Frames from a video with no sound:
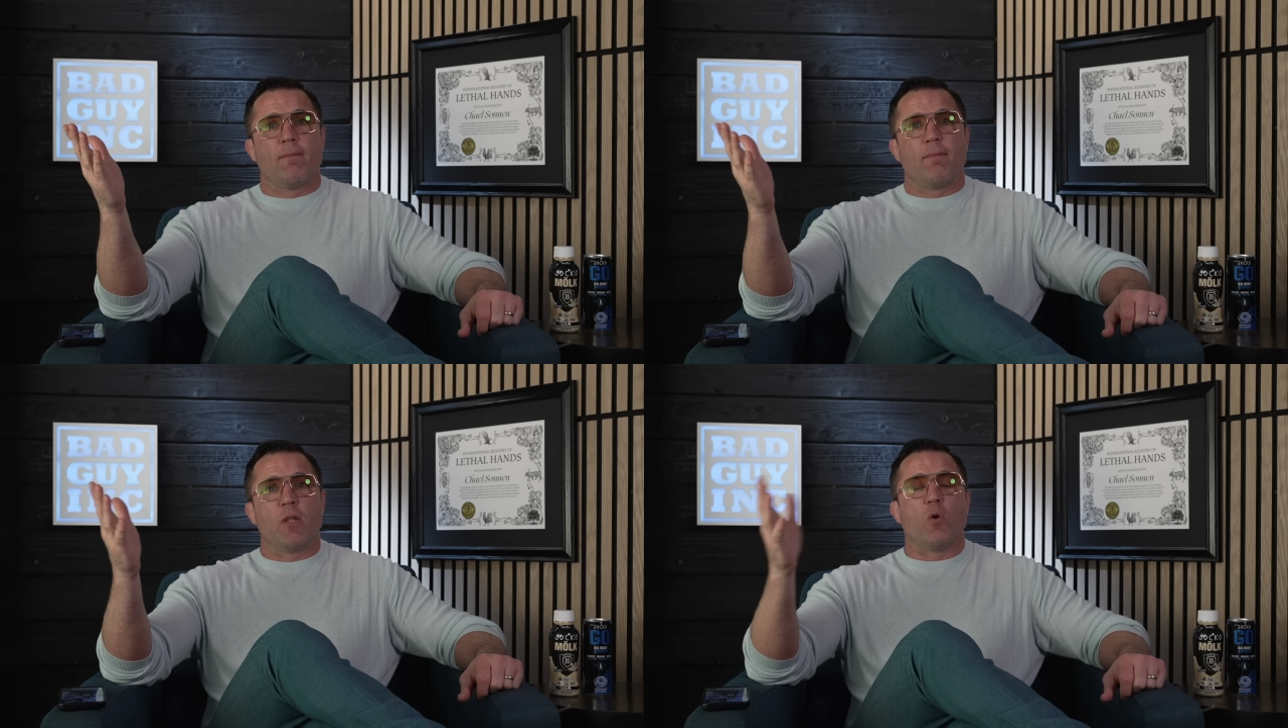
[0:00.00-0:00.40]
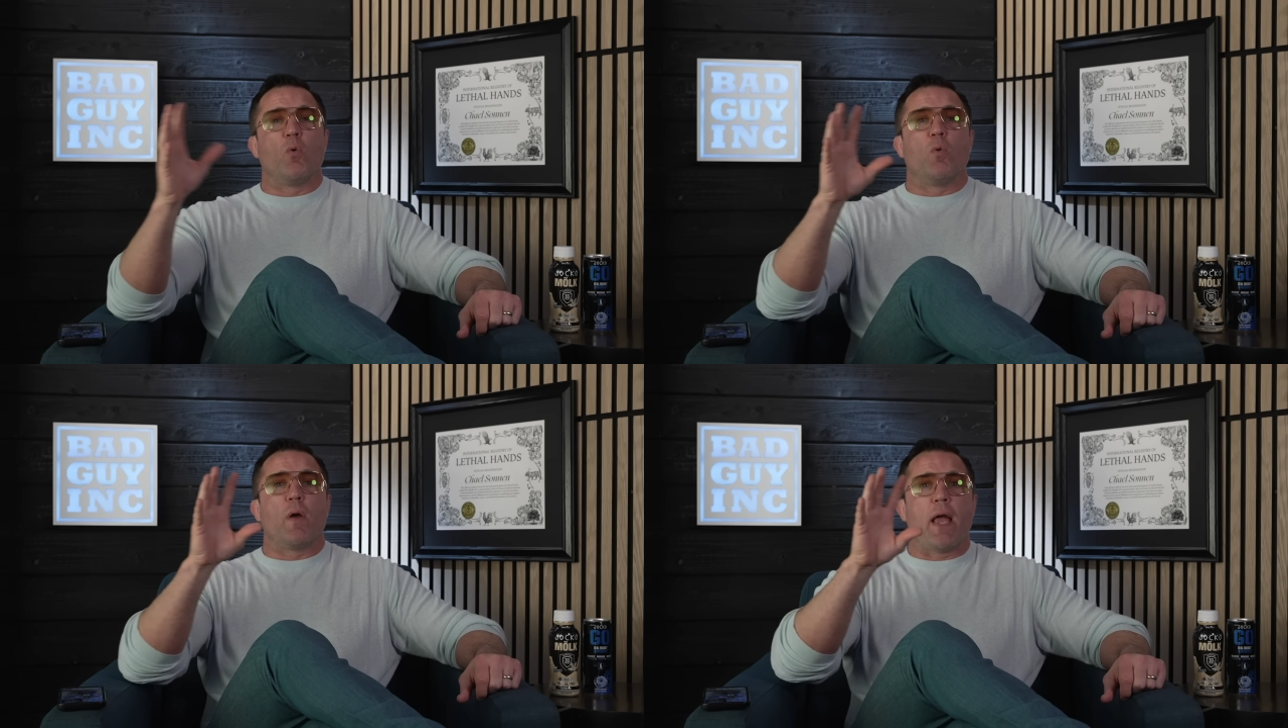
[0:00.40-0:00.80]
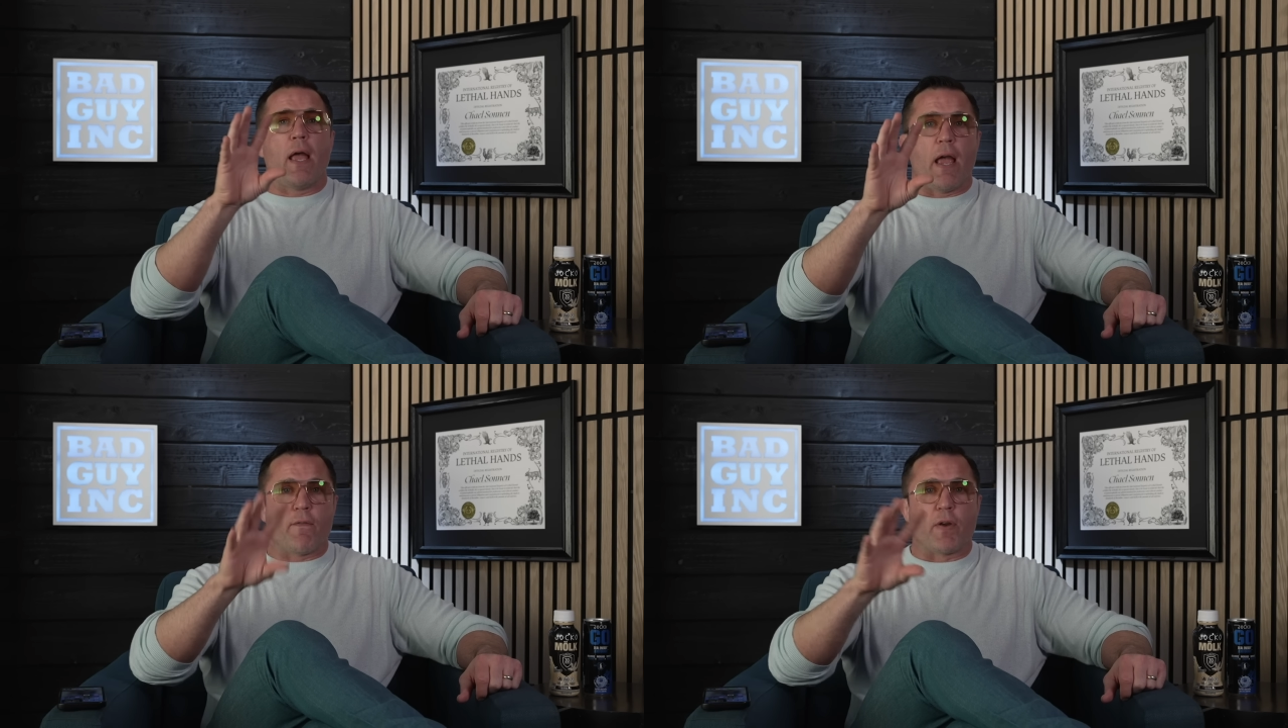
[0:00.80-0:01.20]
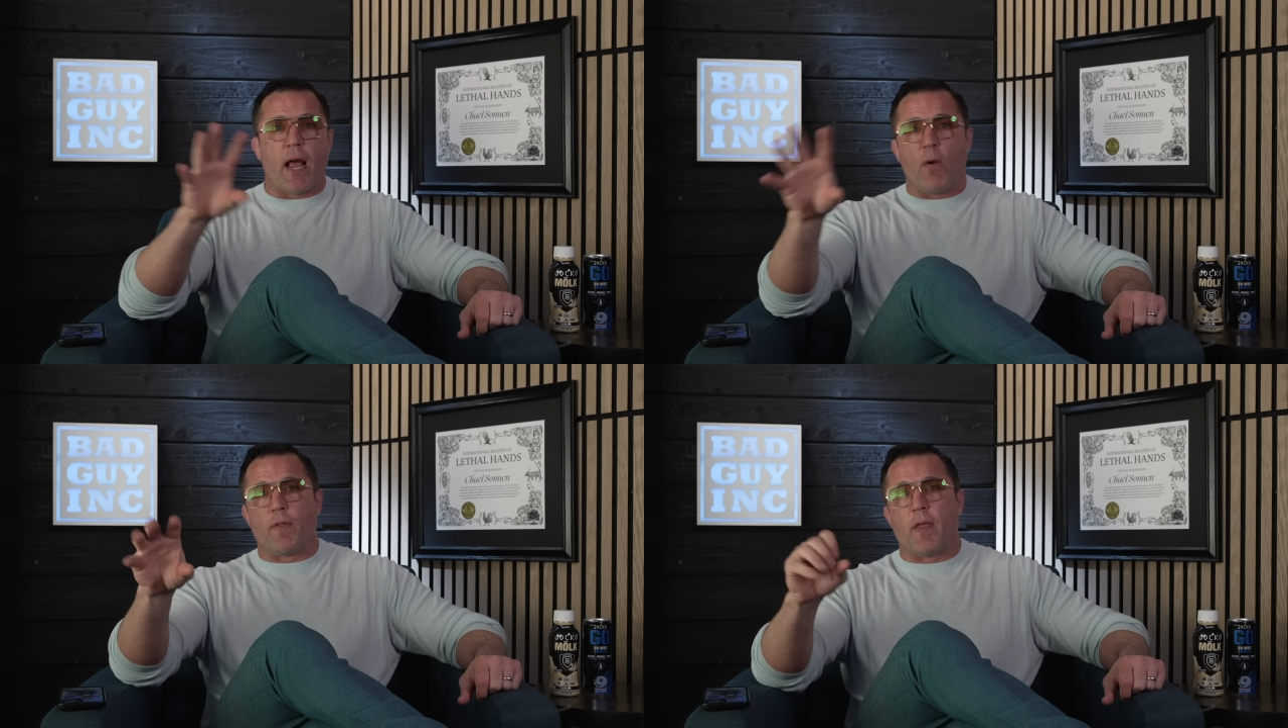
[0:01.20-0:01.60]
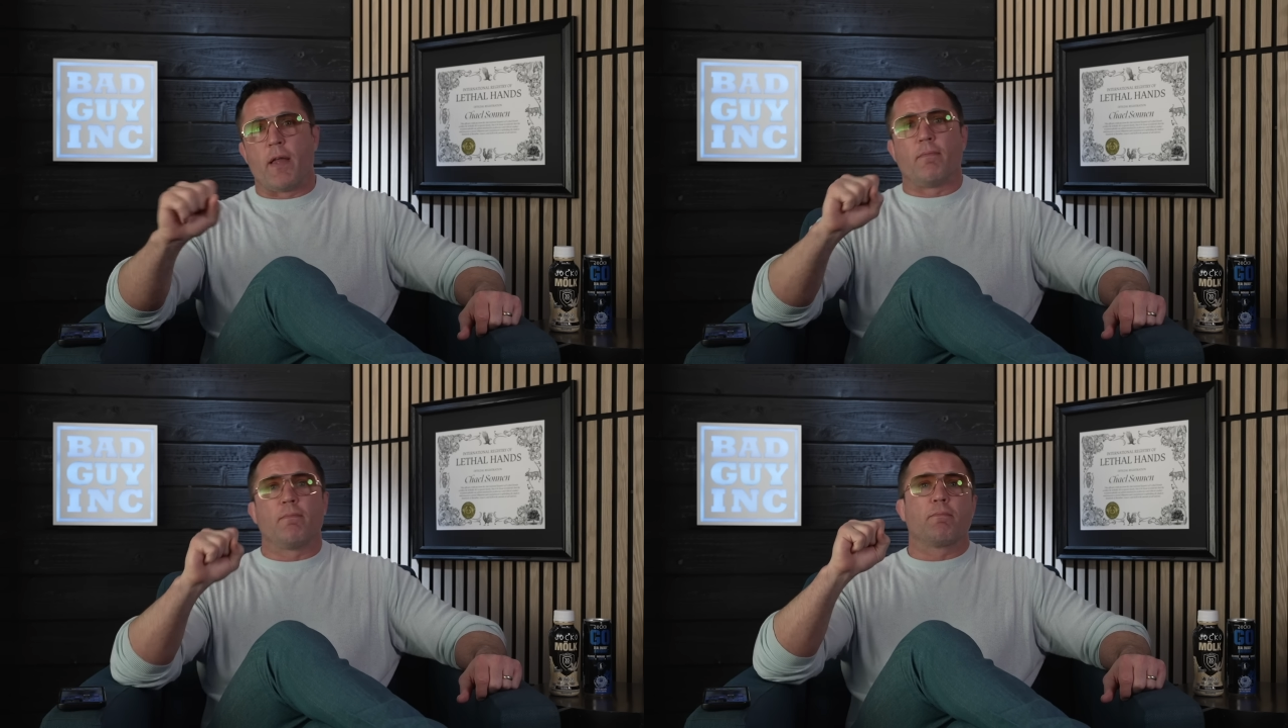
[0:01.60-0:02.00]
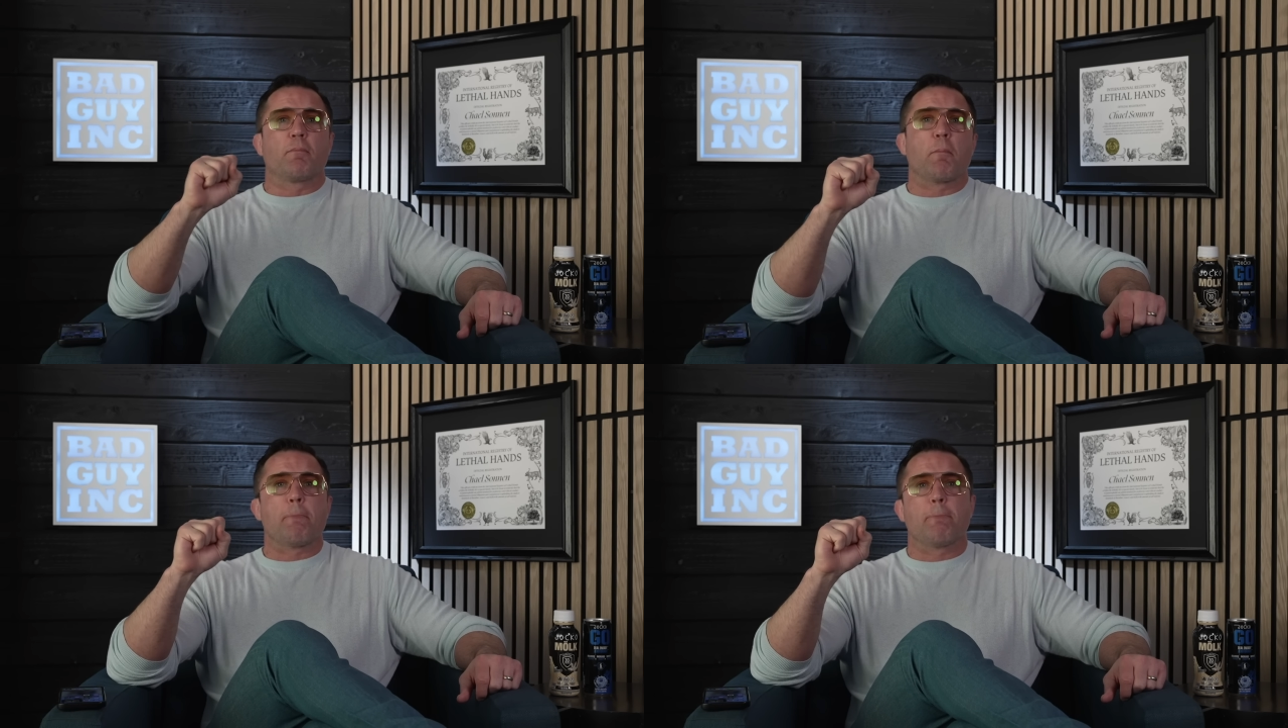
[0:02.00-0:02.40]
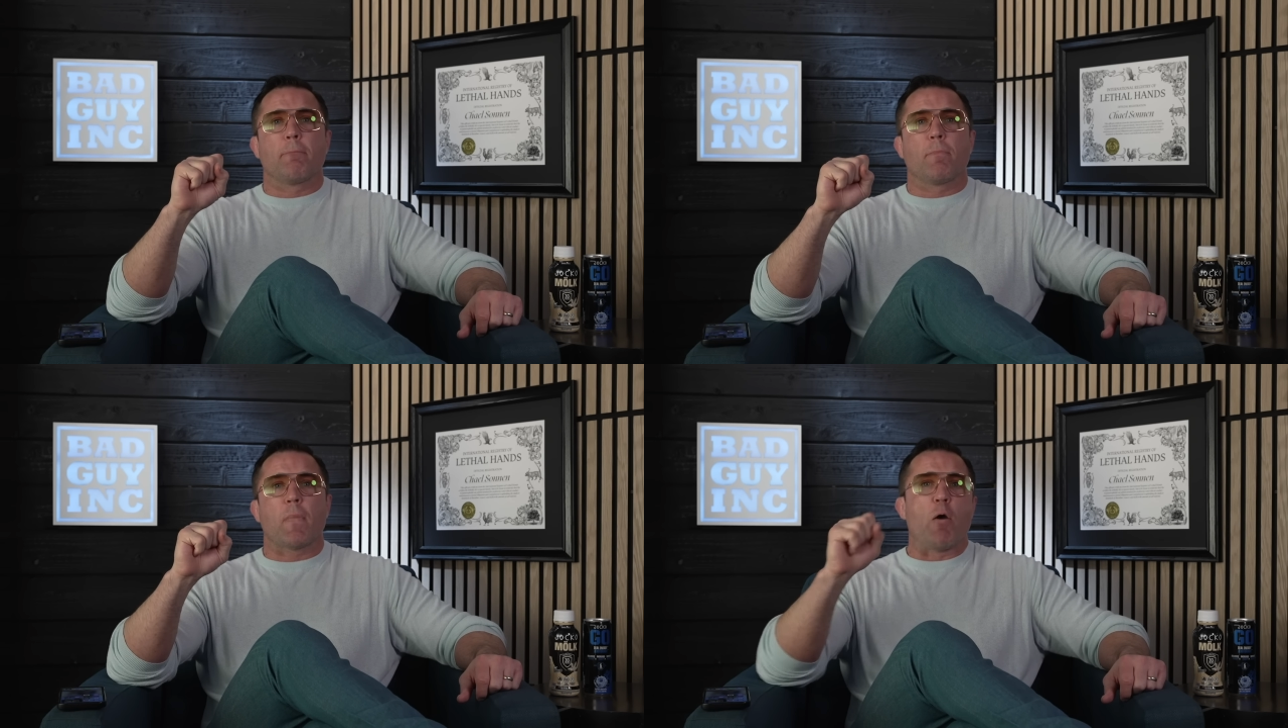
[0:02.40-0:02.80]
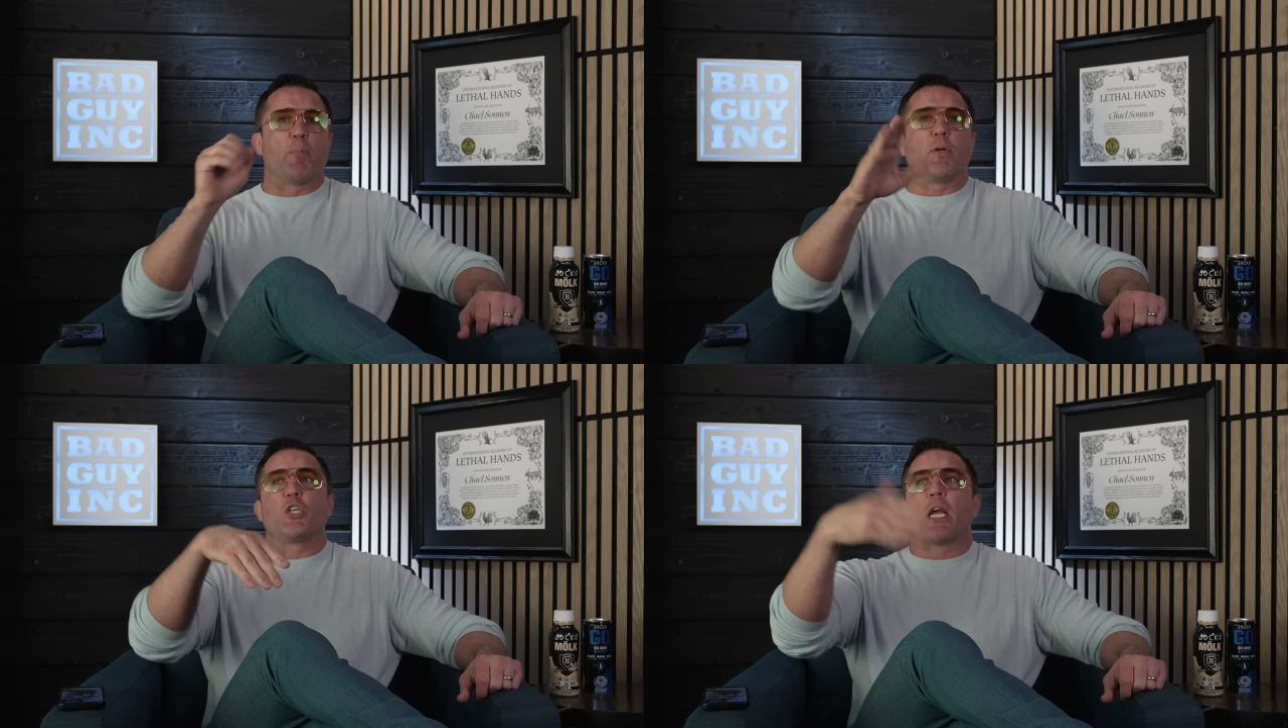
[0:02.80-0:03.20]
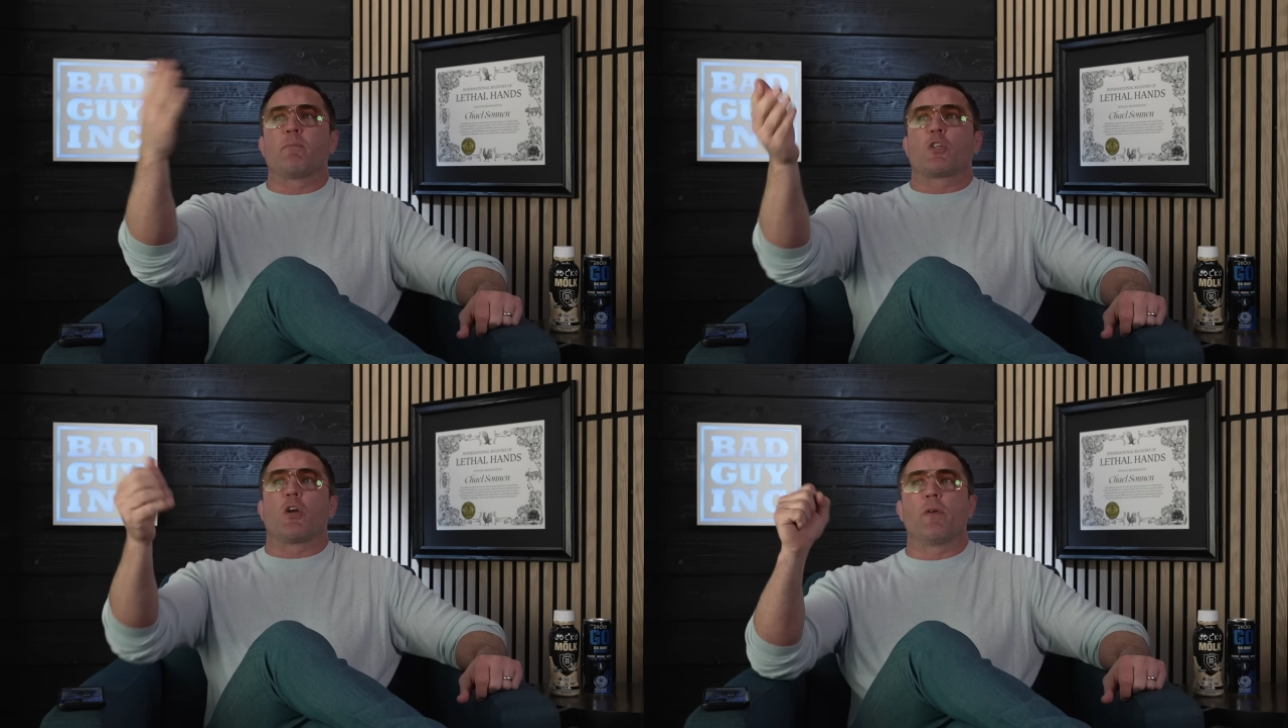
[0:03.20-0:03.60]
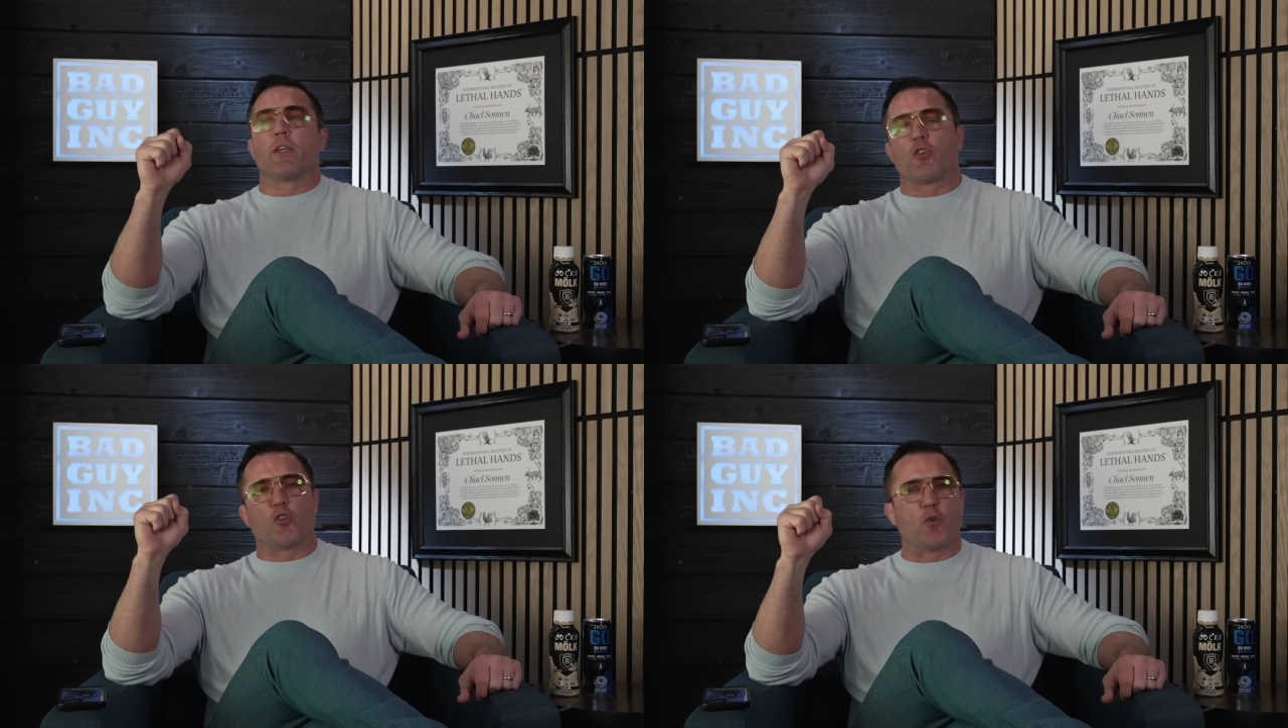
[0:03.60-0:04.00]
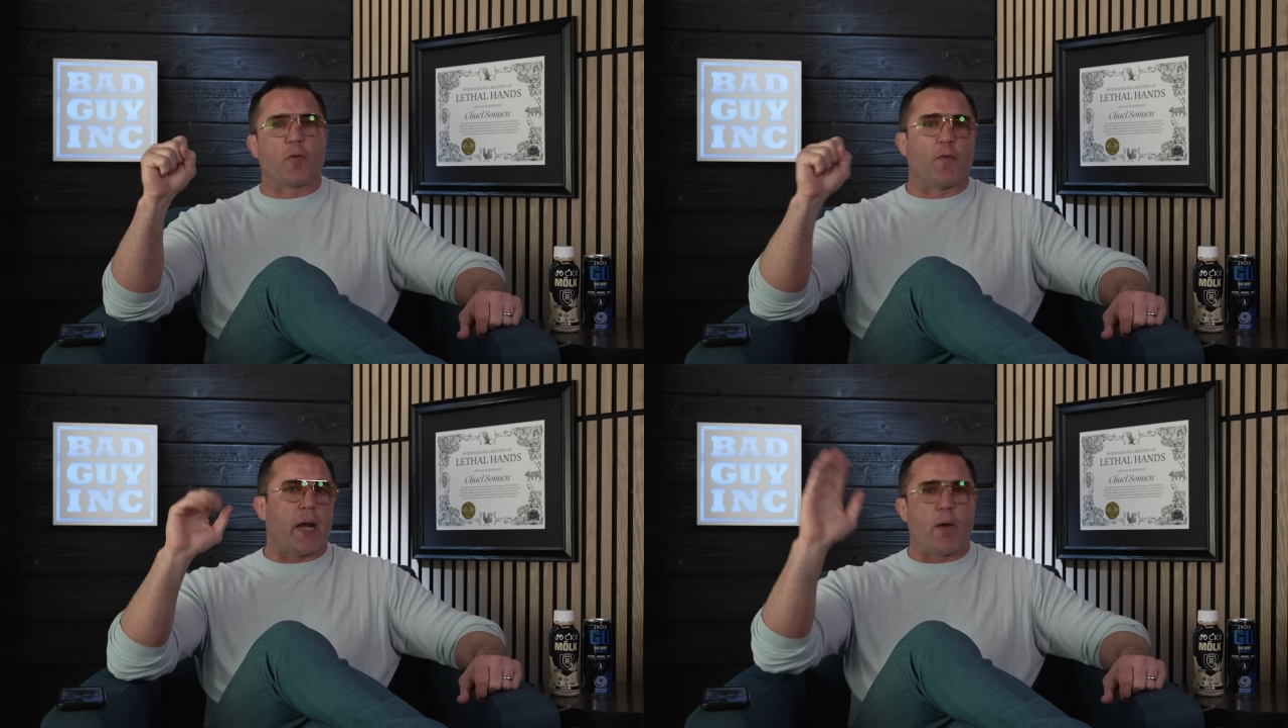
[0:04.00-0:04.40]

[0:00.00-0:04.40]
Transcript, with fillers: You know, every now and then. I would put James Toney as a super fight.